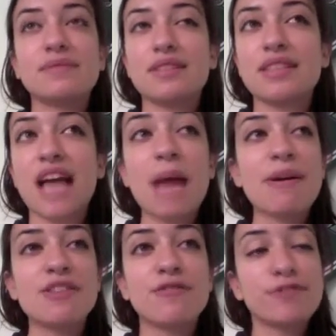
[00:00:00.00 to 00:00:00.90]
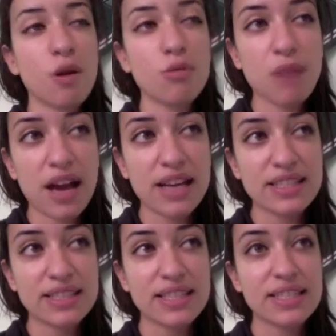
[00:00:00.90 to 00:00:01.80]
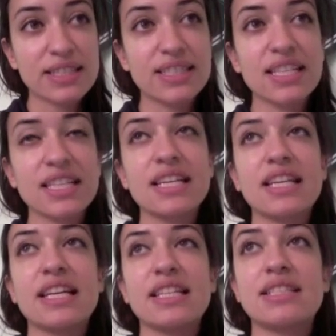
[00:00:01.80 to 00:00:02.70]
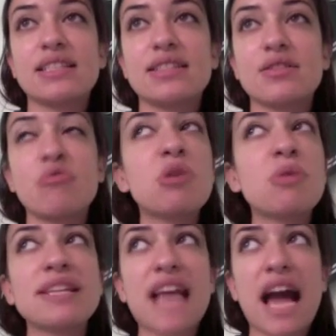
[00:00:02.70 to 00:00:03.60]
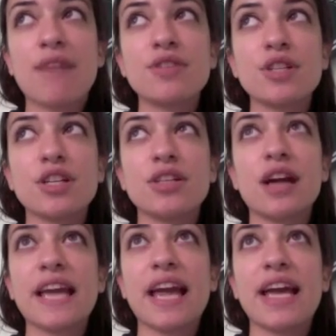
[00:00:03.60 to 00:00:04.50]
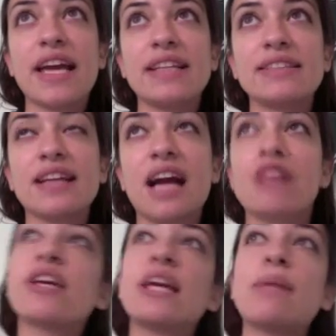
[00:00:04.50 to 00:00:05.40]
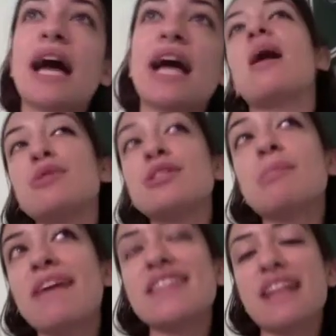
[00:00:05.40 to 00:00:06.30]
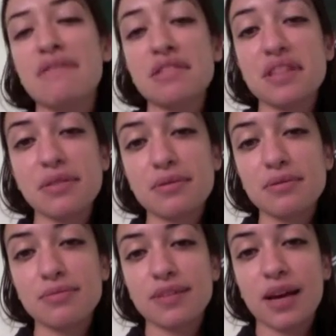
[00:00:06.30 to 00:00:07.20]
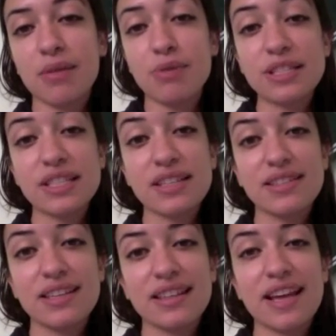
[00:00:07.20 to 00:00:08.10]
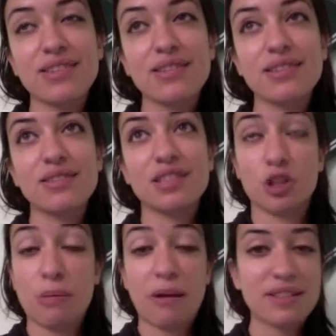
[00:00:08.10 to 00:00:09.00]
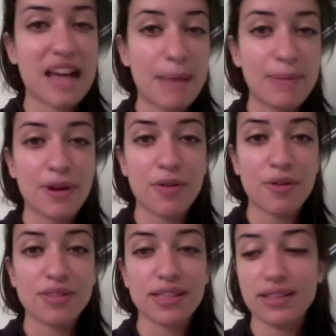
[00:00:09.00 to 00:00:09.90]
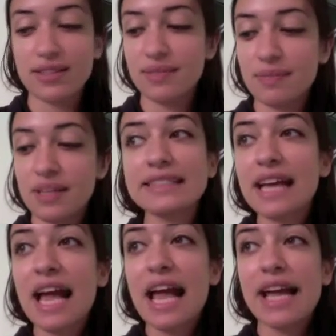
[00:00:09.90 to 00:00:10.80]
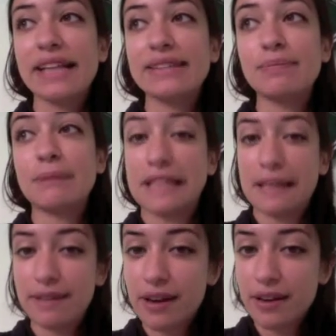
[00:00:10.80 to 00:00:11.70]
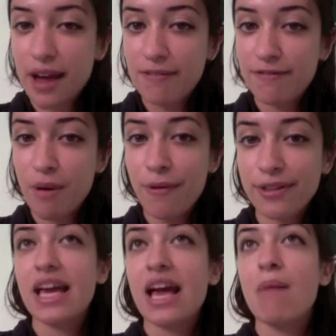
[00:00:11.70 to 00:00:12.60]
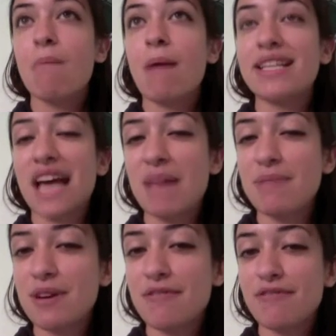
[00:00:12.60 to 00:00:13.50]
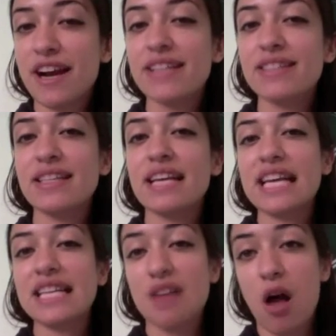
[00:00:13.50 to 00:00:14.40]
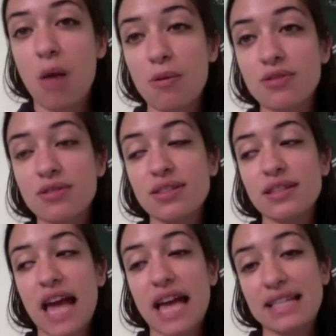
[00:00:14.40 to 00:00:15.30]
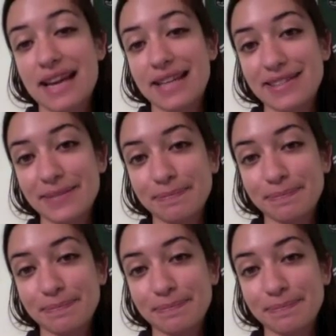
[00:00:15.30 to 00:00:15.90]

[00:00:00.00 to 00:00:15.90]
The time has flown by since it's three weeks after, and looking back, I'm just amazed at everything that we did in that short amount of time in all those cities. And believe it or not, folks, my time here in France is almost at an end.